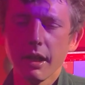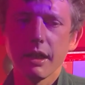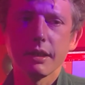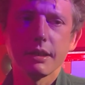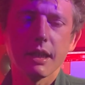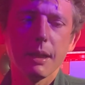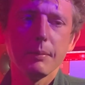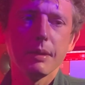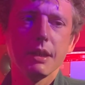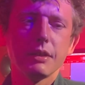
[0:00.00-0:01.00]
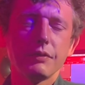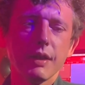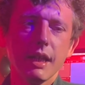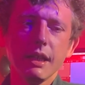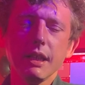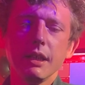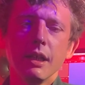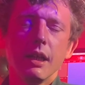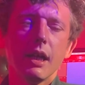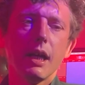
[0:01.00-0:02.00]
And the same is for any
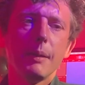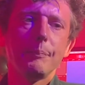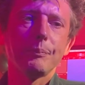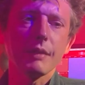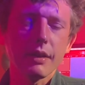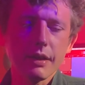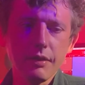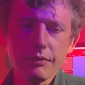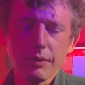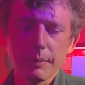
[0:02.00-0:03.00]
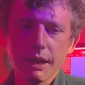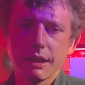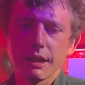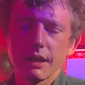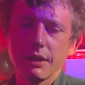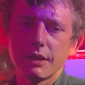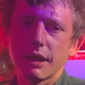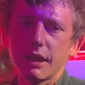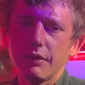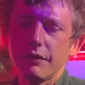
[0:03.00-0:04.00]
um, other information that you
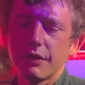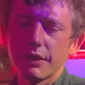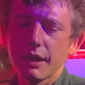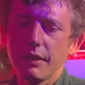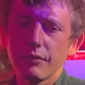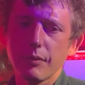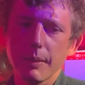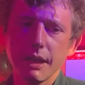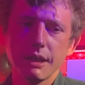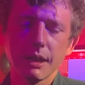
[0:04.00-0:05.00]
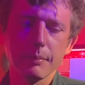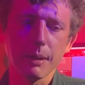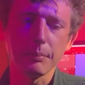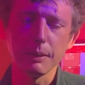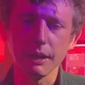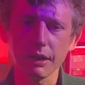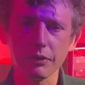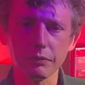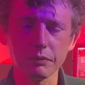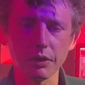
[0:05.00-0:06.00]
seek, if you seek information about
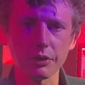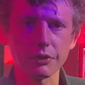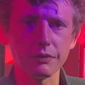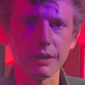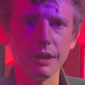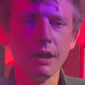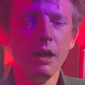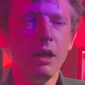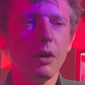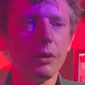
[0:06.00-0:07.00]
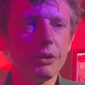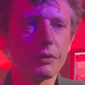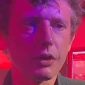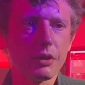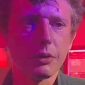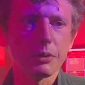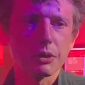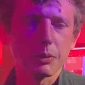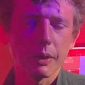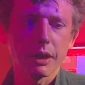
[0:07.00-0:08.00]
political philosophy, all you've got to do
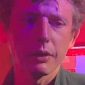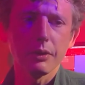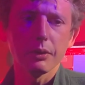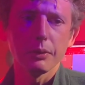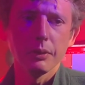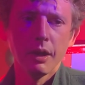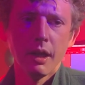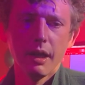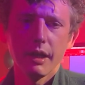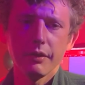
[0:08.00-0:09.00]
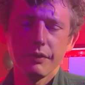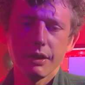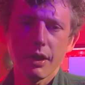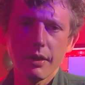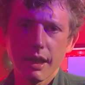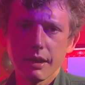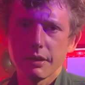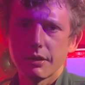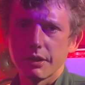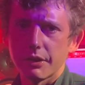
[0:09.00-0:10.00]
is quick Google, and if you know how
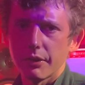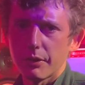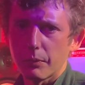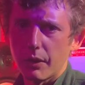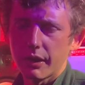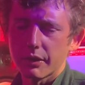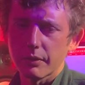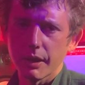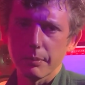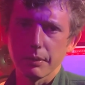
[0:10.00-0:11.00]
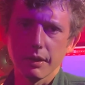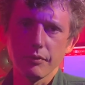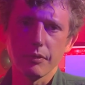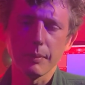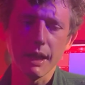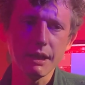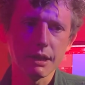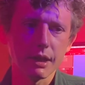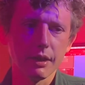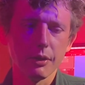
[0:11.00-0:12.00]
to discern what is credible
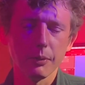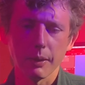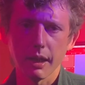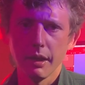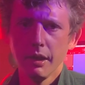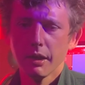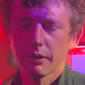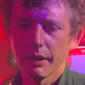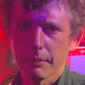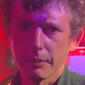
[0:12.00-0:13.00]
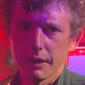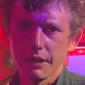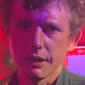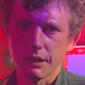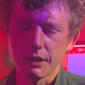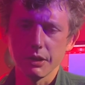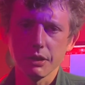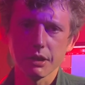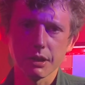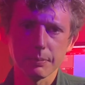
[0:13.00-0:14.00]
information and who are credible
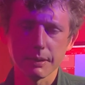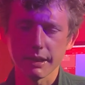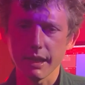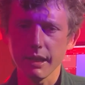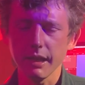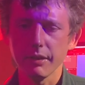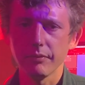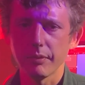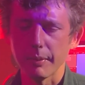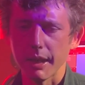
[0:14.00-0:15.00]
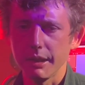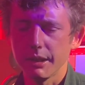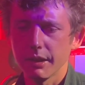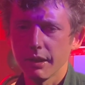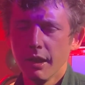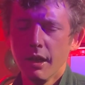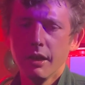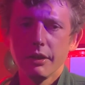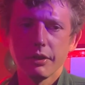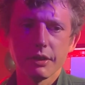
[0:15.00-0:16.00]
institutions presenting information,
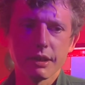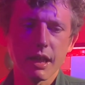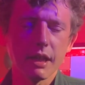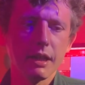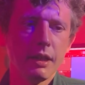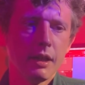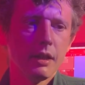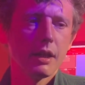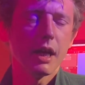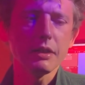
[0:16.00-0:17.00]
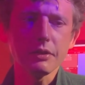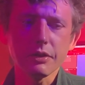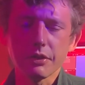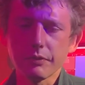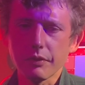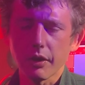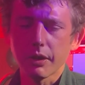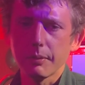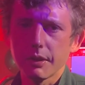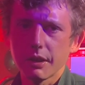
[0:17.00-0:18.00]
you can study hundreds of
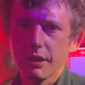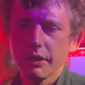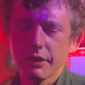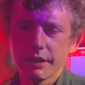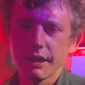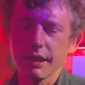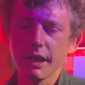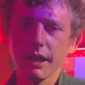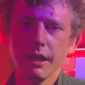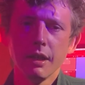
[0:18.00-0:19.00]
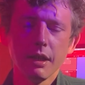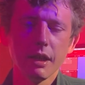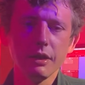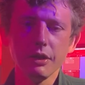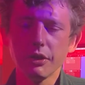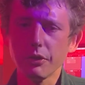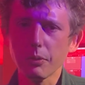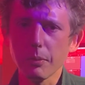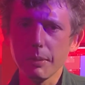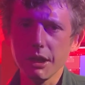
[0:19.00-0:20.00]
documents and you can sit there and you can
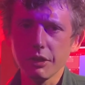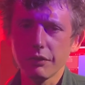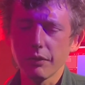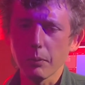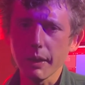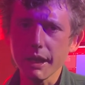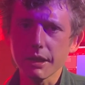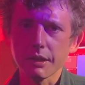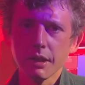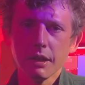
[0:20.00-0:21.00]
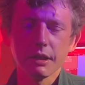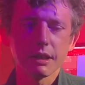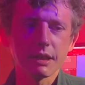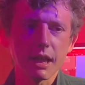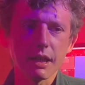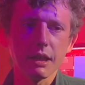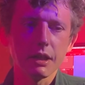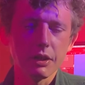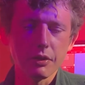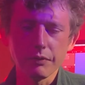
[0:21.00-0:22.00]
do a binge for weeks just
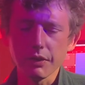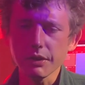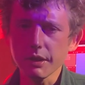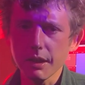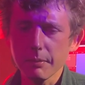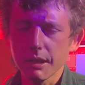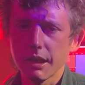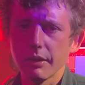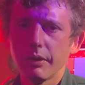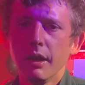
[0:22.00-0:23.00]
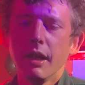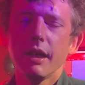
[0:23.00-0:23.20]
studying university material.